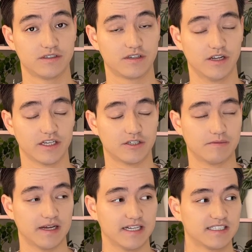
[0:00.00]
collector
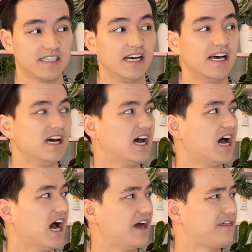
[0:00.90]
plants.
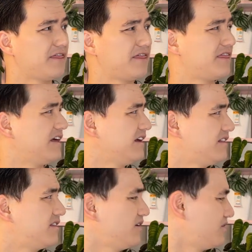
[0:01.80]
I think
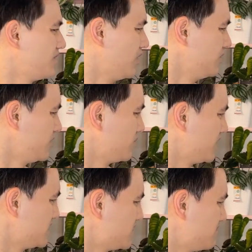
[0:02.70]
they're the only ones in